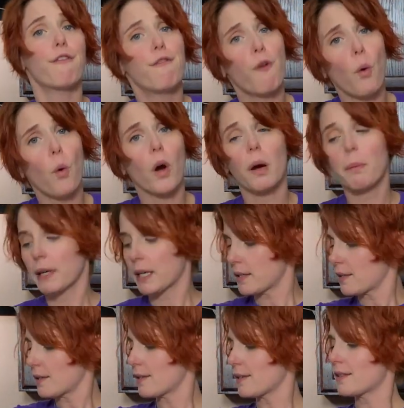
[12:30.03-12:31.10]
4 because
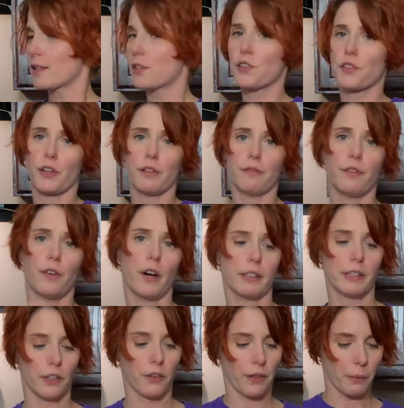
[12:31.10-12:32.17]
this is the dessert for our
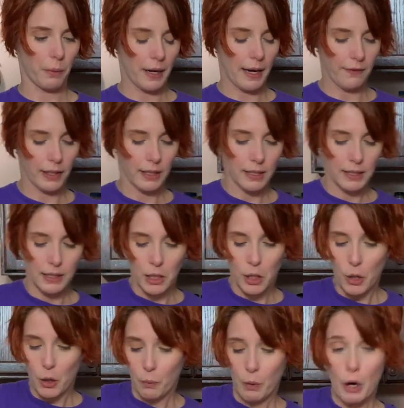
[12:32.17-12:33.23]
dinner that we're having.
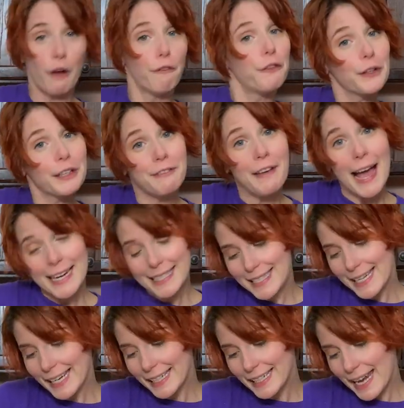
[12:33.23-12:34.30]
We're all fully
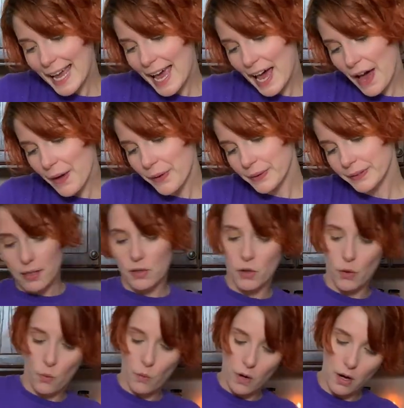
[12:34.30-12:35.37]
vaccinated now, so
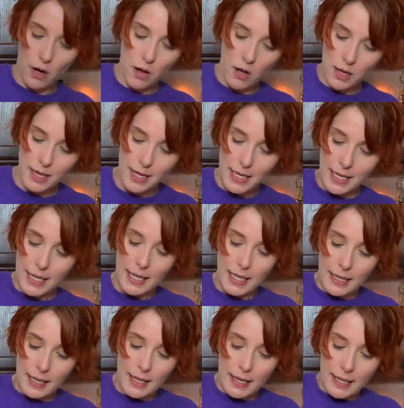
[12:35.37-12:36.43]
we're all
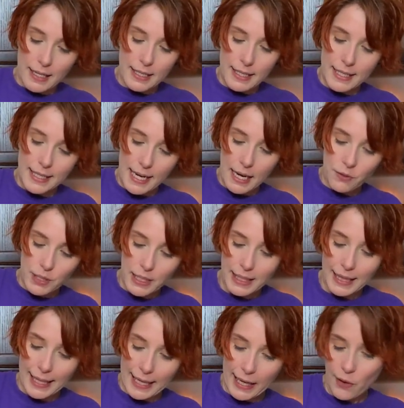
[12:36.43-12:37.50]
down to
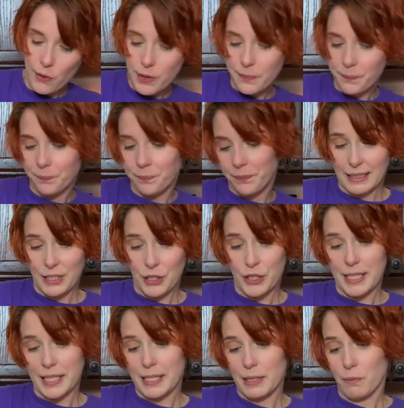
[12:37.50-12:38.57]
clown. Just
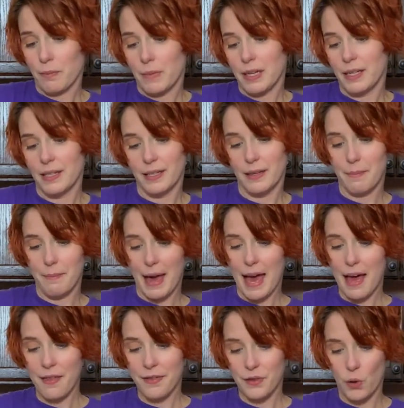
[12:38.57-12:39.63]
did some
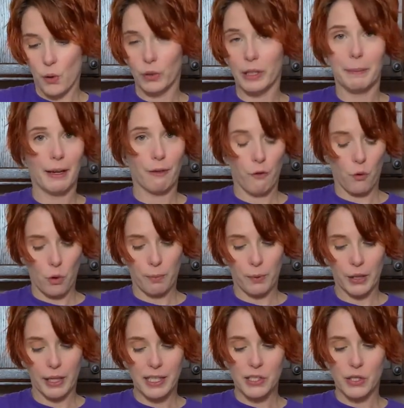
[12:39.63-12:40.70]
math to only make 4
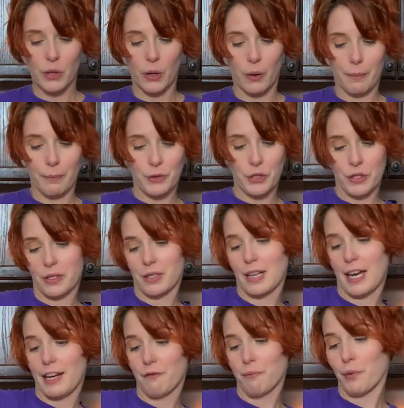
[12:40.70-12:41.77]
puddings, so I'm just
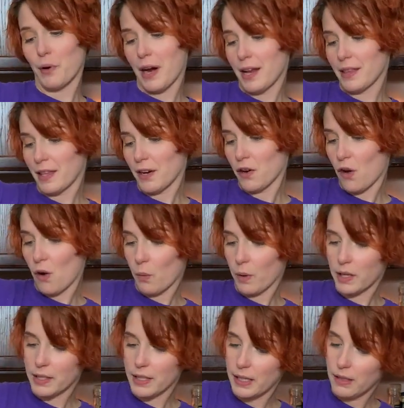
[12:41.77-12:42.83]
kind of praying that it all
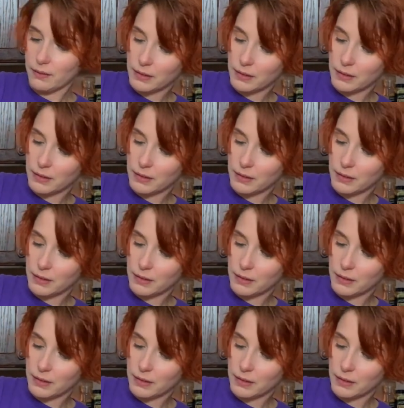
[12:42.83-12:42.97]
works out.